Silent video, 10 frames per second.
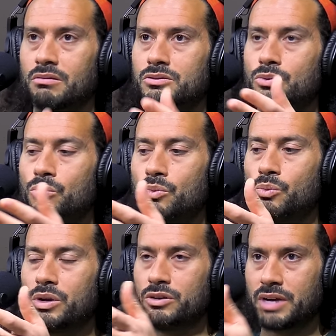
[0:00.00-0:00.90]
So
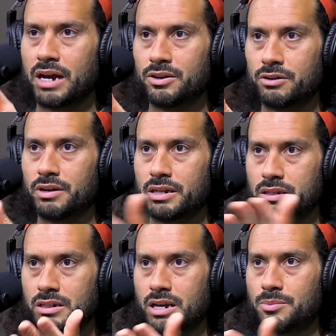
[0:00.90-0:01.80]
when you've got Yuri as
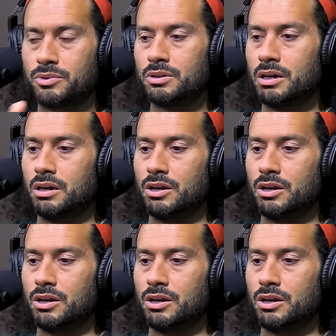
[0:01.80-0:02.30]
an example,